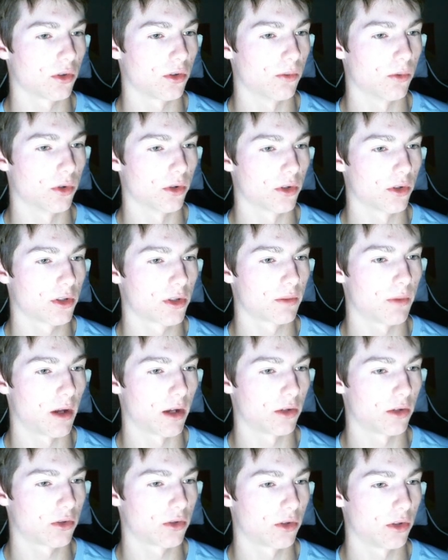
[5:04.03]
word
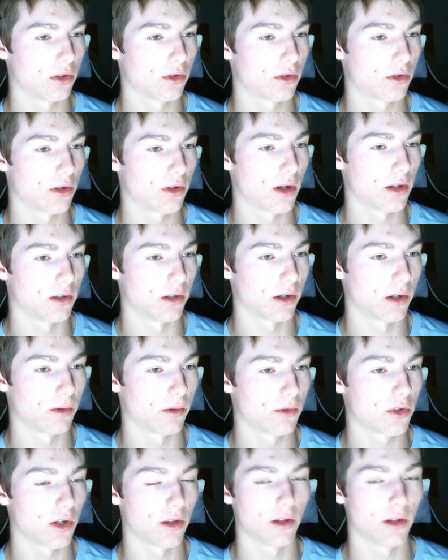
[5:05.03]
Spanish in here to any
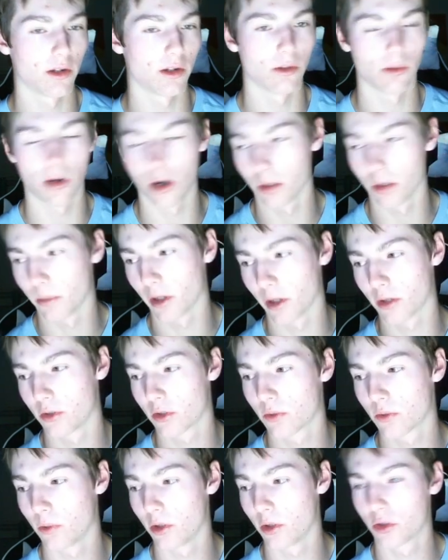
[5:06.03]
language, and then it would automatically
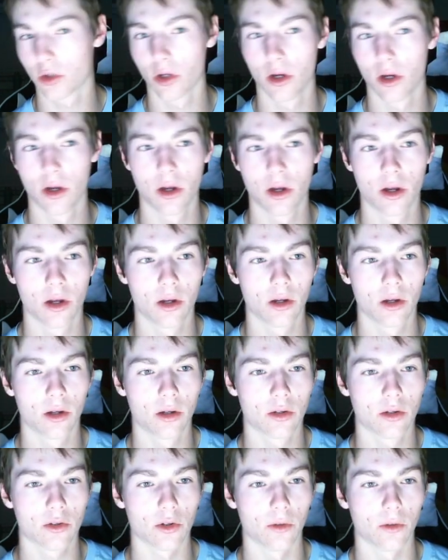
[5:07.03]
switch.
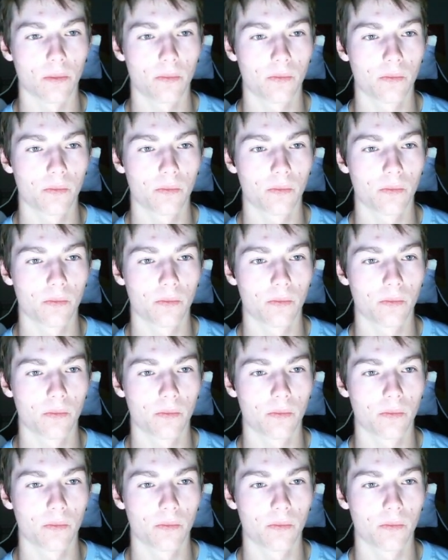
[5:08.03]
So,